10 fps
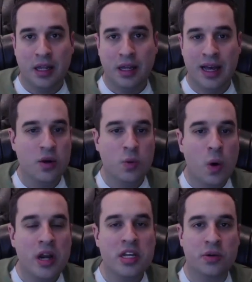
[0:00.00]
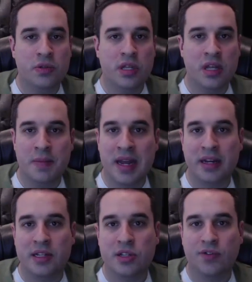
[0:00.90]
I don't want to use the
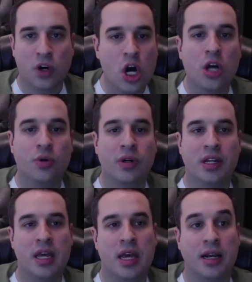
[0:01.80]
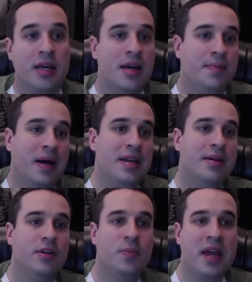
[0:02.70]
amenities for a condo on King, but
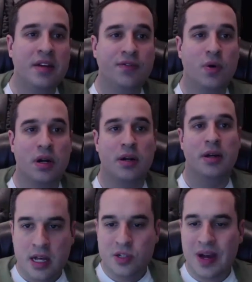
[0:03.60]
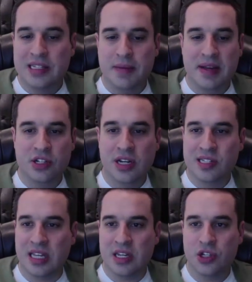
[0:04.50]
you're paying for it. So as I mentioned, guys,
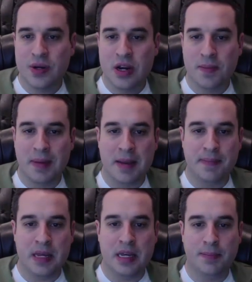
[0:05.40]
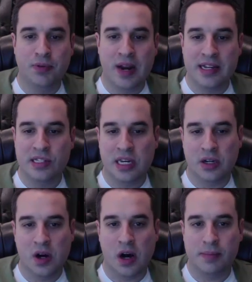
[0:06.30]
the issue here might be price and
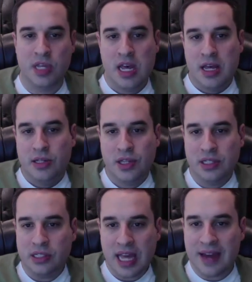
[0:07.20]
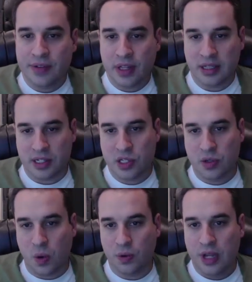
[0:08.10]
comps. So this is everything that's
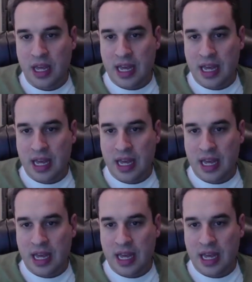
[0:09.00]
sold.